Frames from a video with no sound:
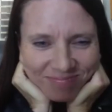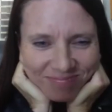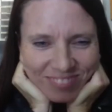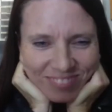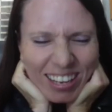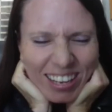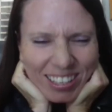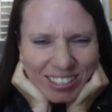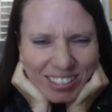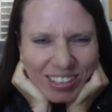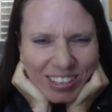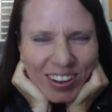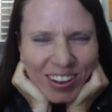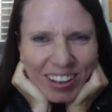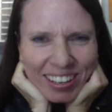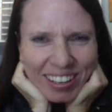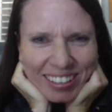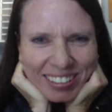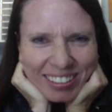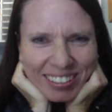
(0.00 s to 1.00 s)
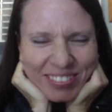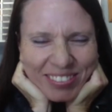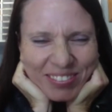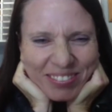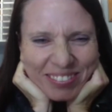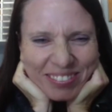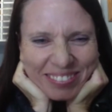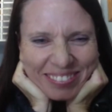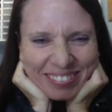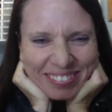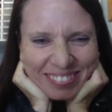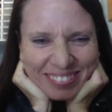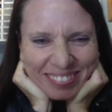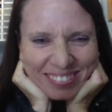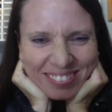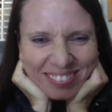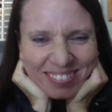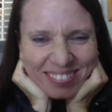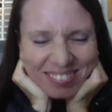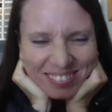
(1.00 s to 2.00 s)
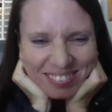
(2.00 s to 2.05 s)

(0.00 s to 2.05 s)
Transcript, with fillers: Thanks, Kyle. Thank you.